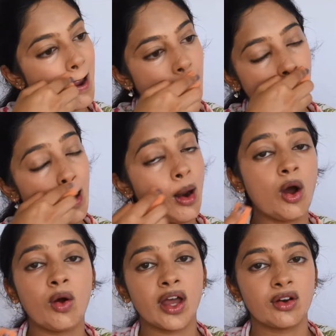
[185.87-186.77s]
And
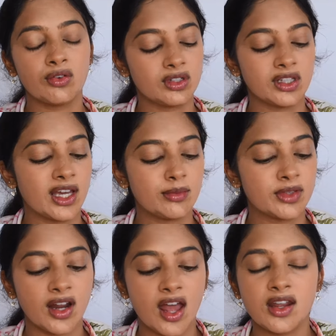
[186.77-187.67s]
no, I don't claim
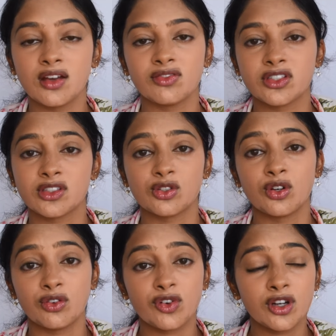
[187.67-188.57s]
that any of this is
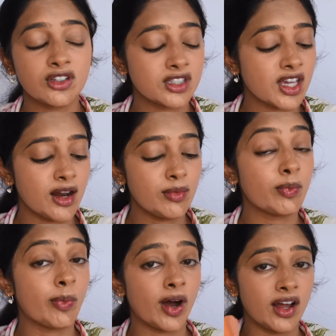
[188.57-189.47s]
good for your
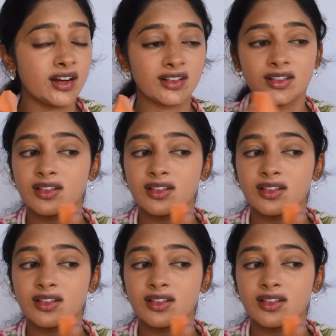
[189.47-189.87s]
skin, but